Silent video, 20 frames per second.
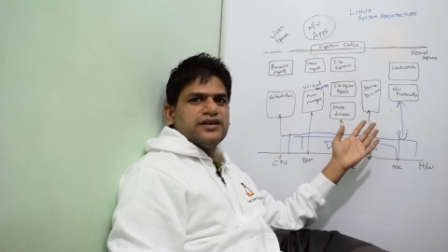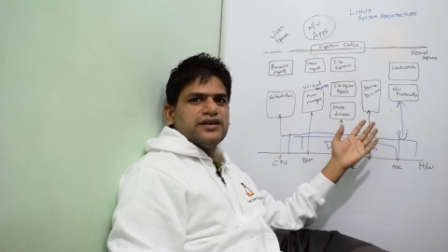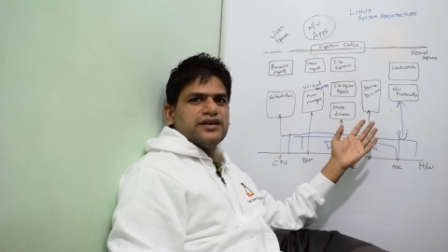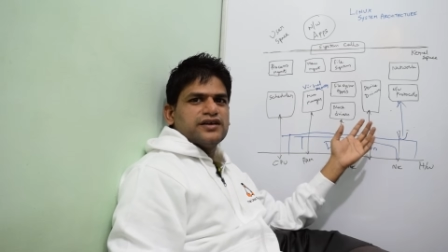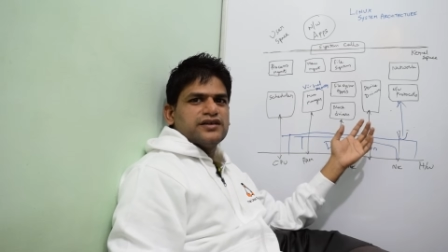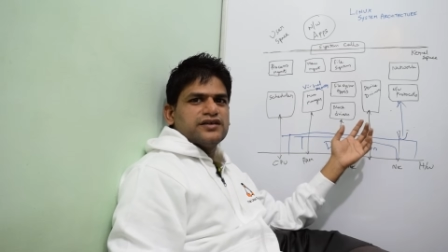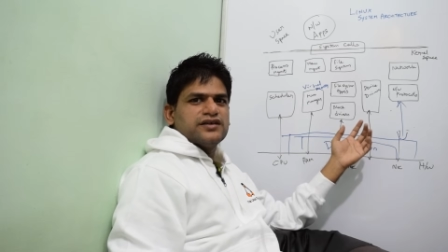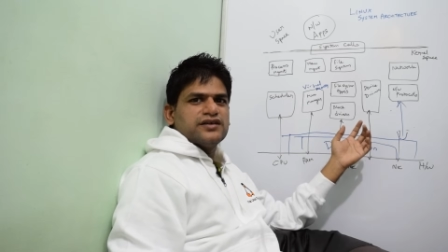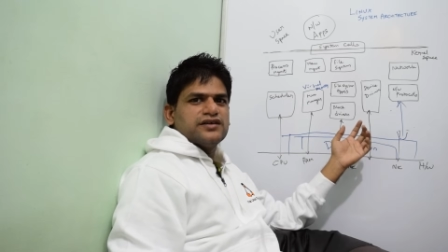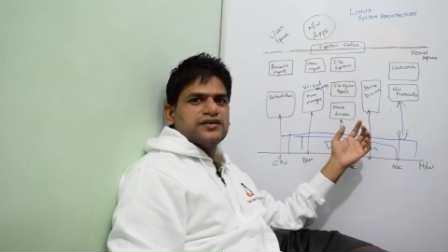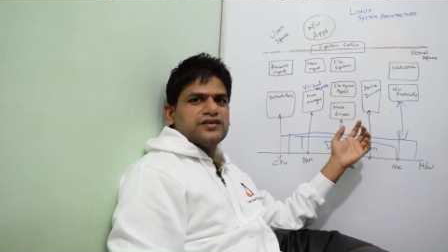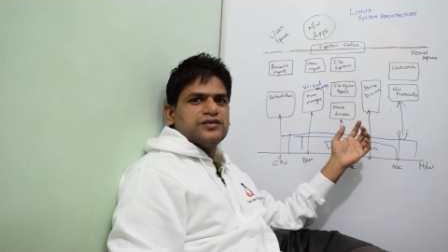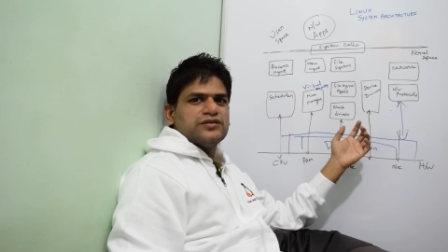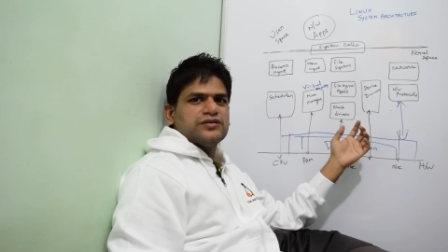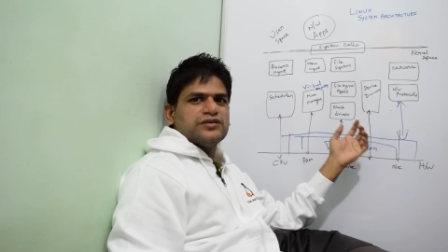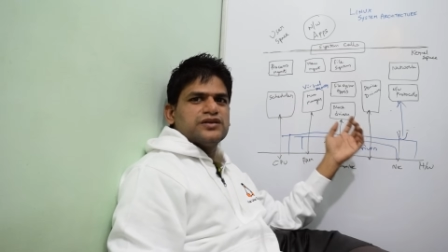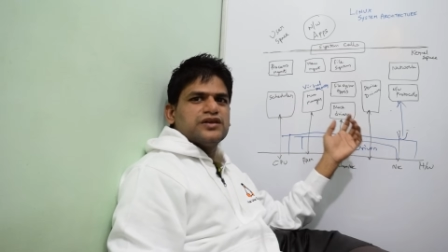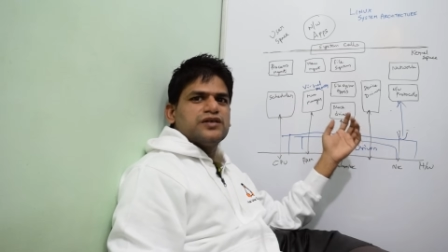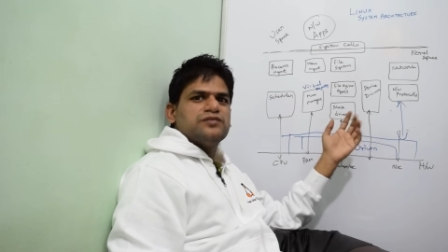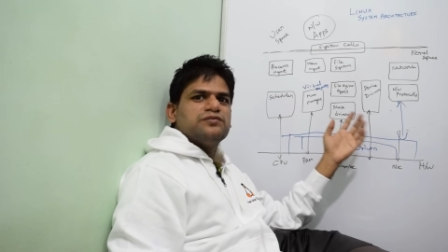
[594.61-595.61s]
And
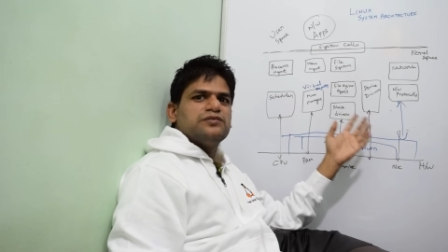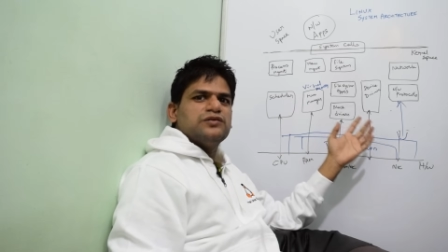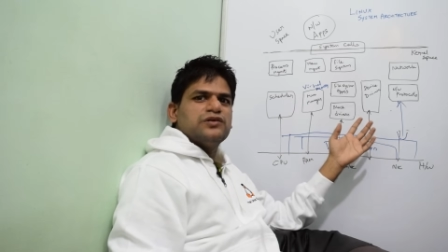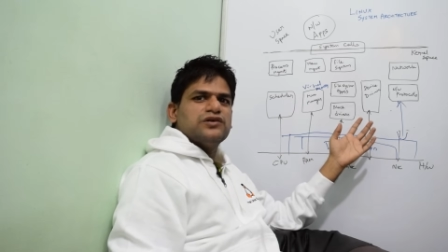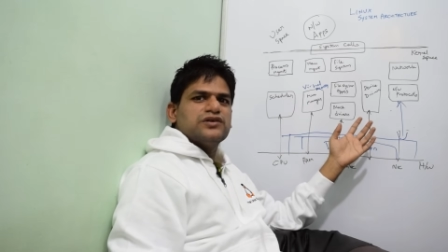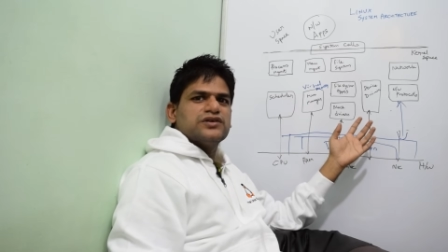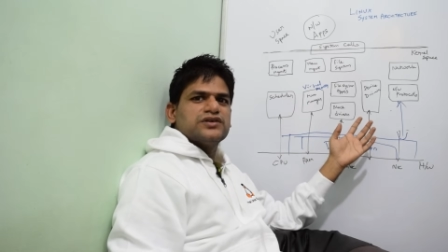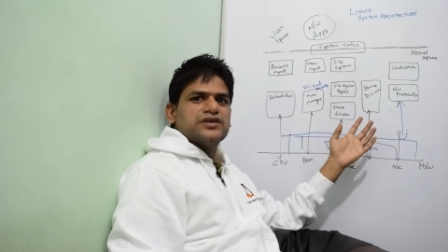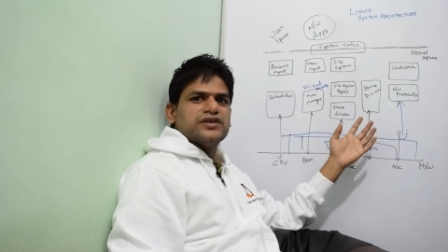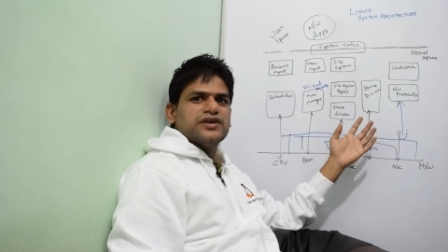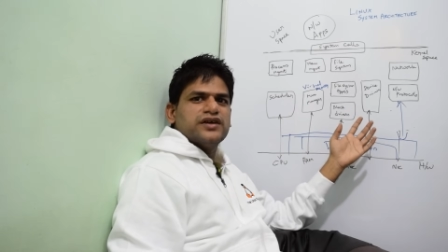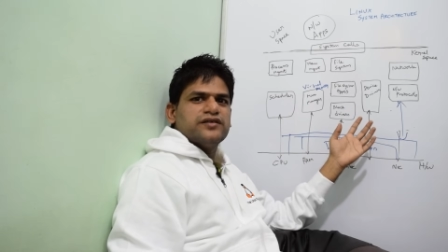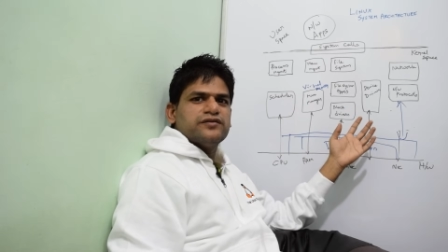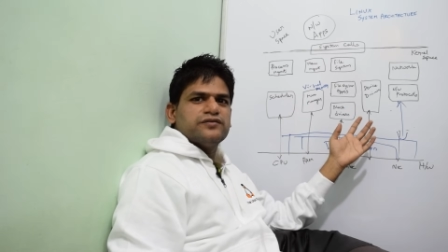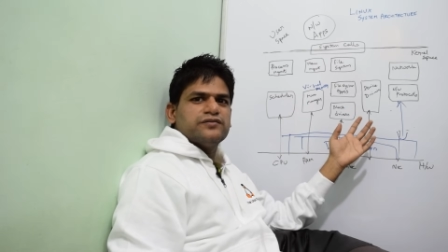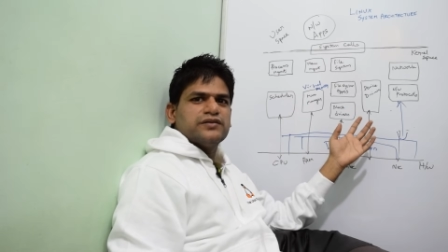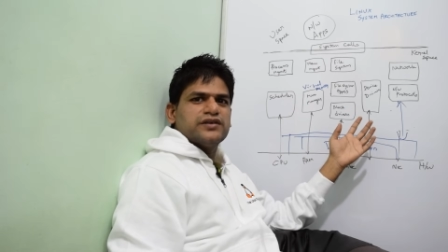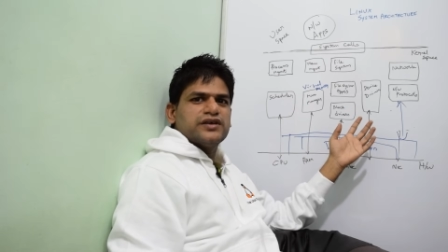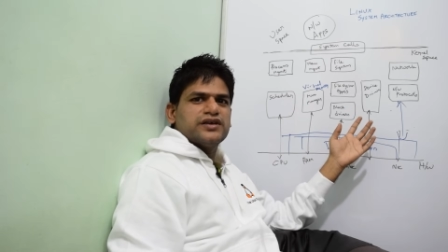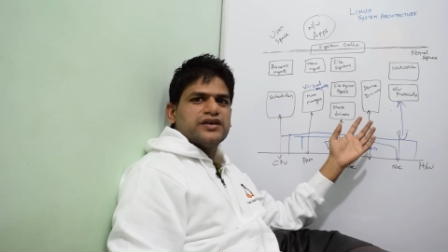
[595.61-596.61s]
some folks
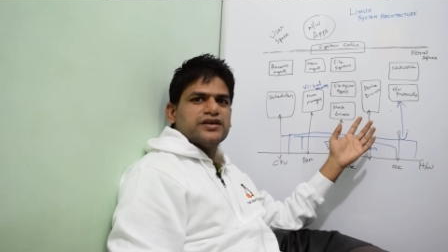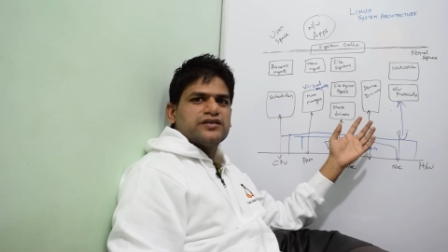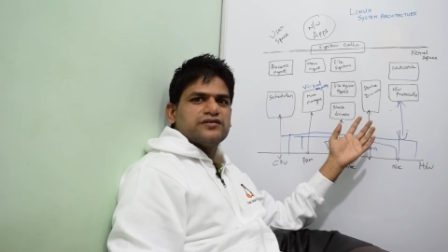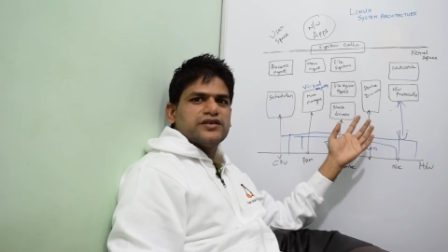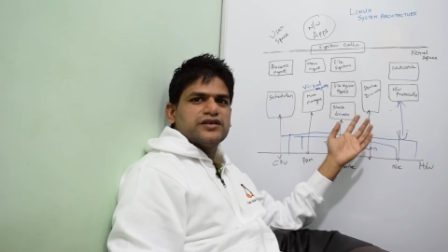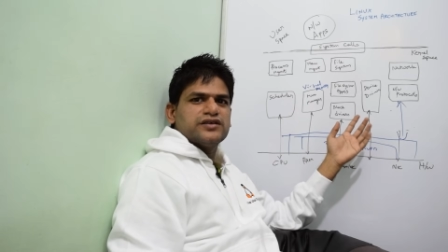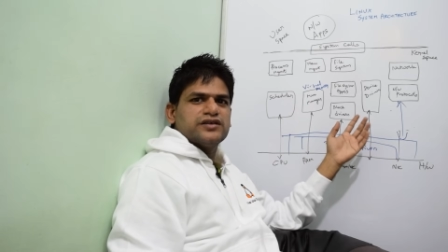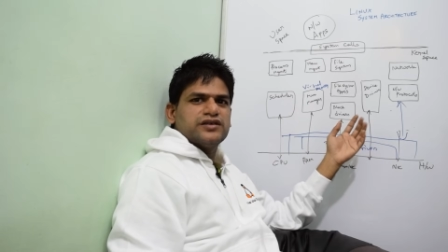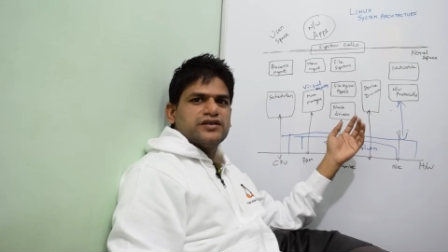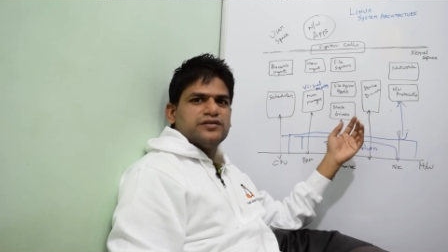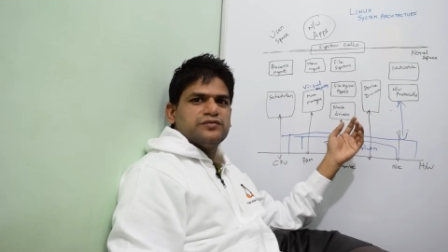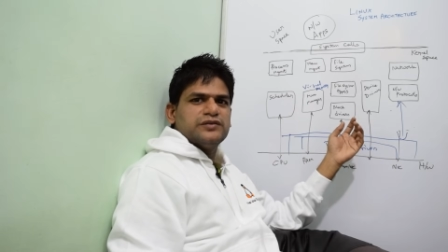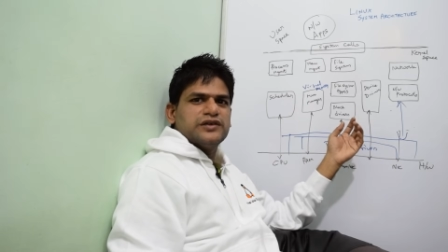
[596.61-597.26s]
have requested